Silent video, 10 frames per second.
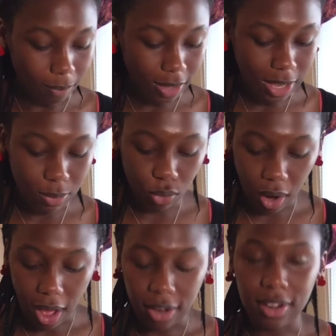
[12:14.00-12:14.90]
Keep
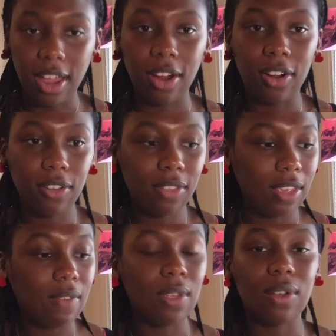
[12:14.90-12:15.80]
trial and error,
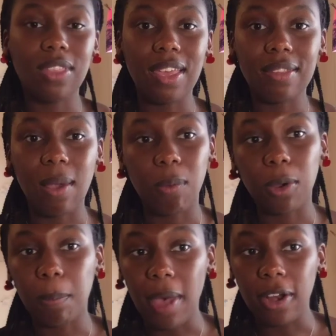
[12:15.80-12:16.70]
see if there are things that
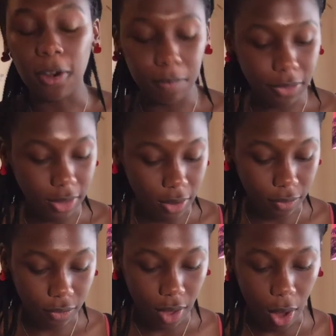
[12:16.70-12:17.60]
work better, see
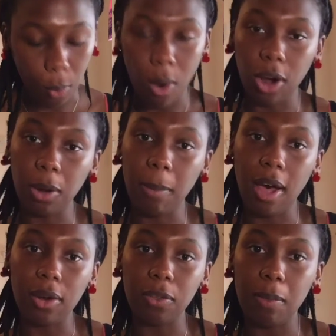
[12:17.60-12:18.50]
if a water
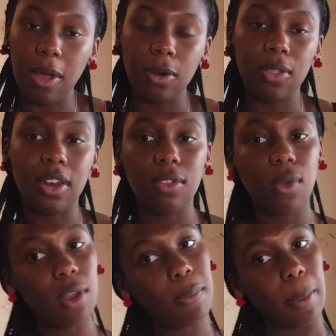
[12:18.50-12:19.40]
bottle is better than a
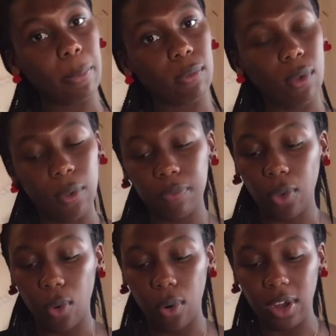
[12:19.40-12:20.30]
toilet paper roll,
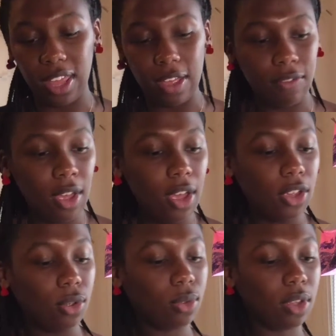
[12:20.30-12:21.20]
or if
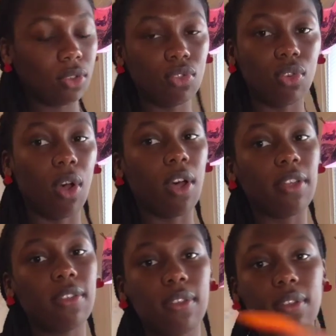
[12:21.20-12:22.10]
using
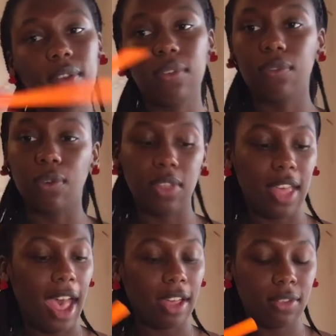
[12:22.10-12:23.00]
straws for
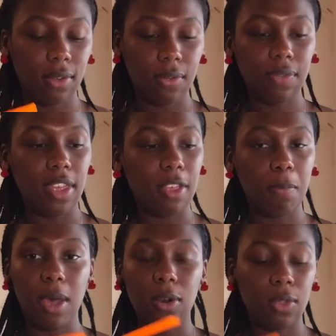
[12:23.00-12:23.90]
the axle is
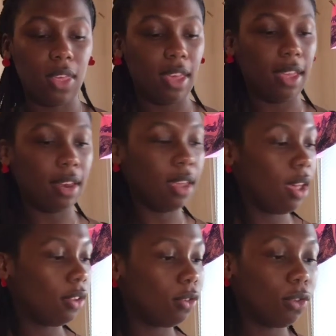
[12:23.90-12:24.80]
better than
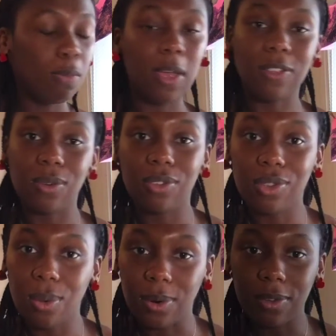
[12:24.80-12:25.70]
toothpicks or
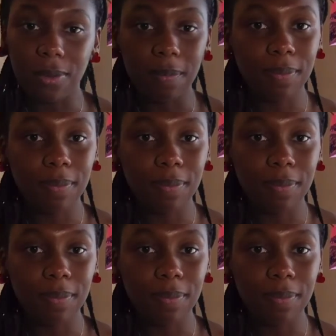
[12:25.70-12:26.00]
skewers.